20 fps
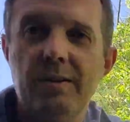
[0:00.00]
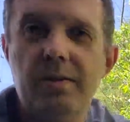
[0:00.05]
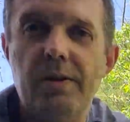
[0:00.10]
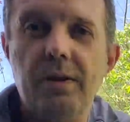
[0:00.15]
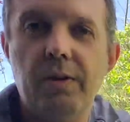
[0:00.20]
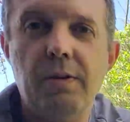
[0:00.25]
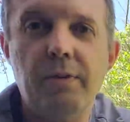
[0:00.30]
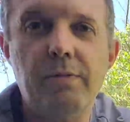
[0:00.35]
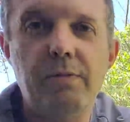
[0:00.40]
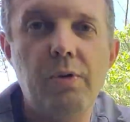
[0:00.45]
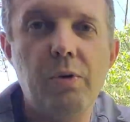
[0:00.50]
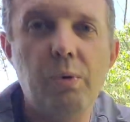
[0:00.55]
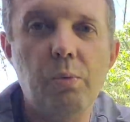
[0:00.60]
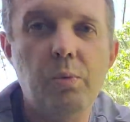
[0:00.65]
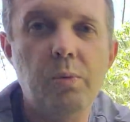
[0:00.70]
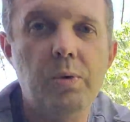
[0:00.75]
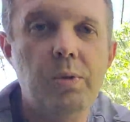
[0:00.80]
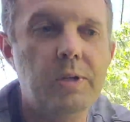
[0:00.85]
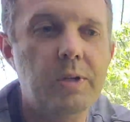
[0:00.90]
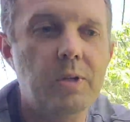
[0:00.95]
of
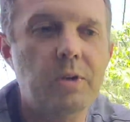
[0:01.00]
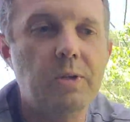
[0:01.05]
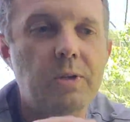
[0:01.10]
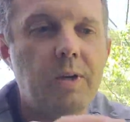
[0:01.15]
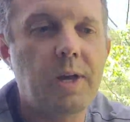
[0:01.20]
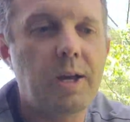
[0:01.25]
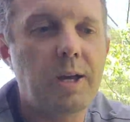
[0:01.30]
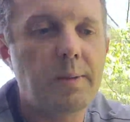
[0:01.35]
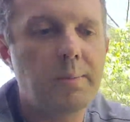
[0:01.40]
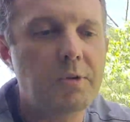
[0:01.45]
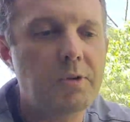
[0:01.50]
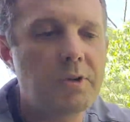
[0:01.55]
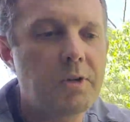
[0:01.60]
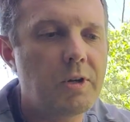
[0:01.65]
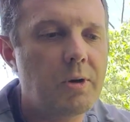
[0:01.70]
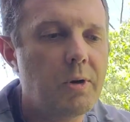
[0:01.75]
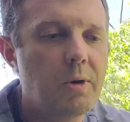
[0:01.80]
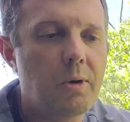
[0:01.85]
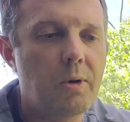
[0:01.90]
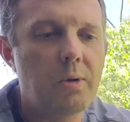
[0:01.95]
really good cutting
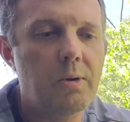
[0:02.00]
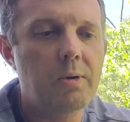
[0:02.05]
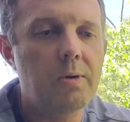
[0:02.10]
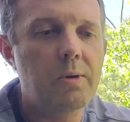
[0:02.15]
material.